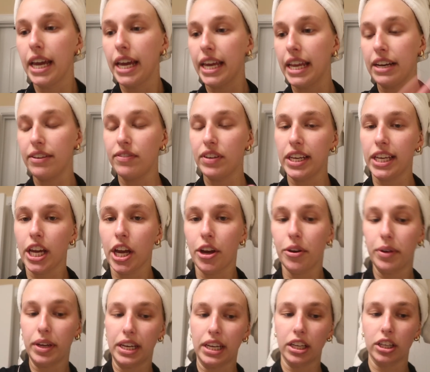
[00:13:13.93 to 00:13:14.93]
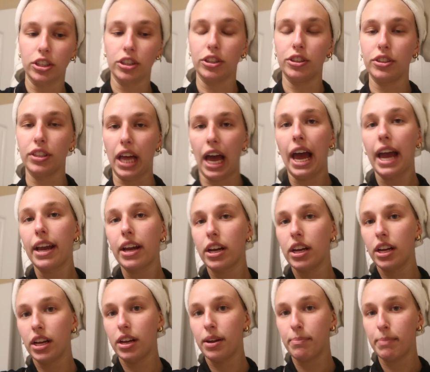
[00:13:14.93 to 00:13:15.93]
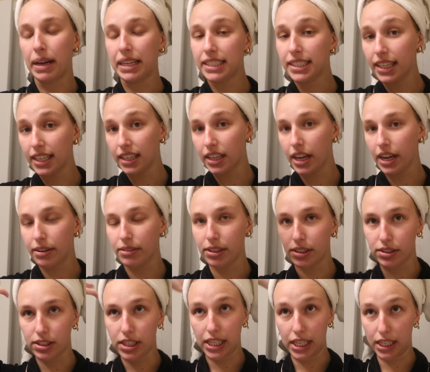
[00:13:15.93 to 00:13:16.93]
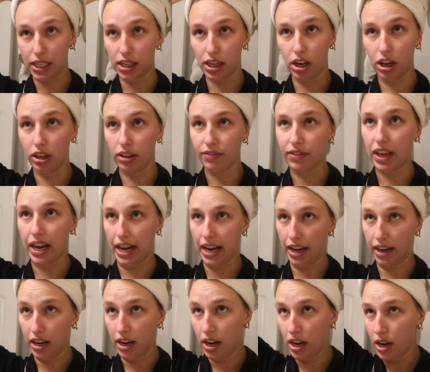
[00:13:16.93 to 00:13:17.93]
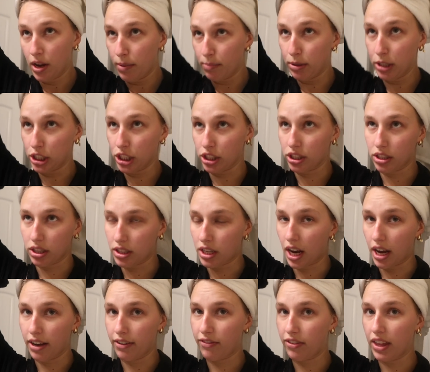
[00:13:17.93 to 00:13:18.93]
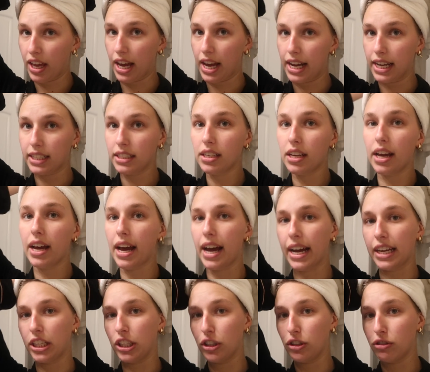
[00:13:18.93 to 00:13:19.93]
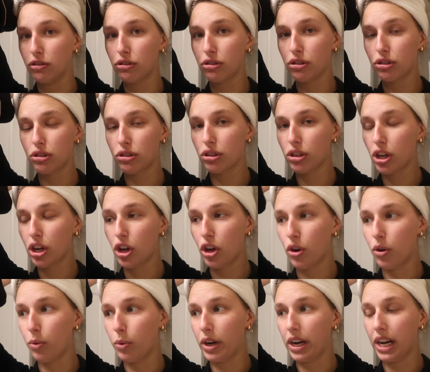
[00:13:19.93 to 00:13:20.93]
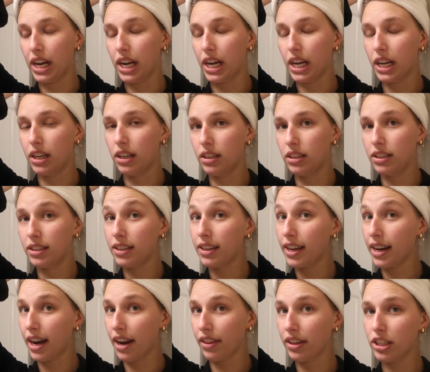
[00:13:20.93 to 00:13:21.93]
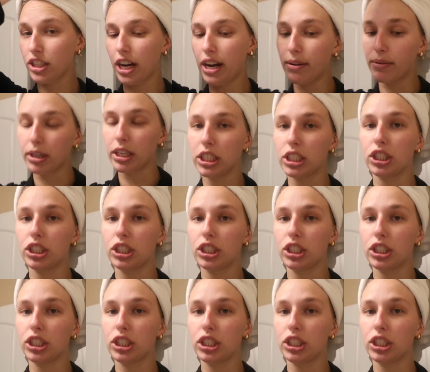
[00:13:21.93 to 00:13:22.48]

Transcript: in a video and include like my skincare routine and all of that but just stuff that I use when I get out of the shower